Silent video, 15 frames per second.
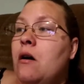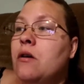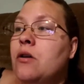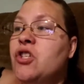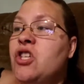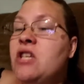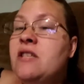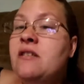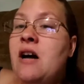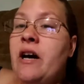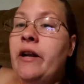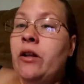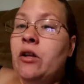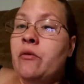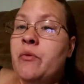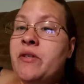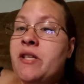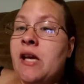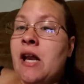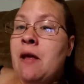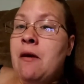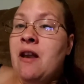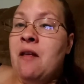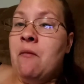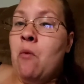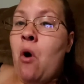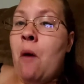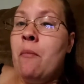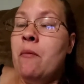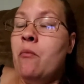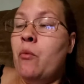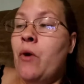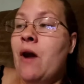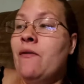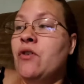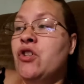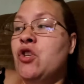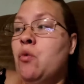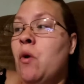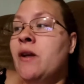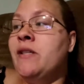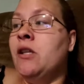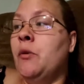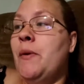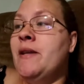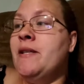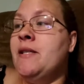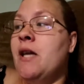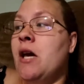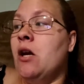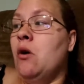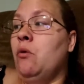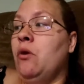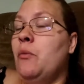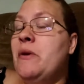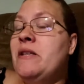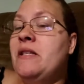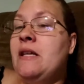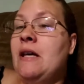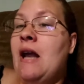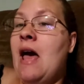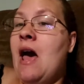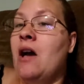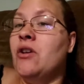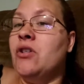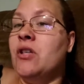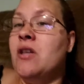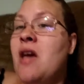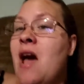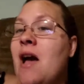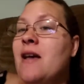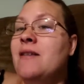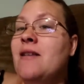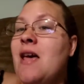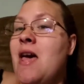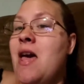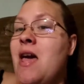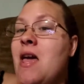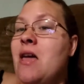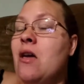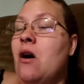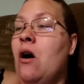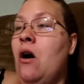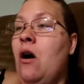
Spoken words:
She's not in Louisiana anymore, but whenever she was in Louisiana, Louisiana actually has a,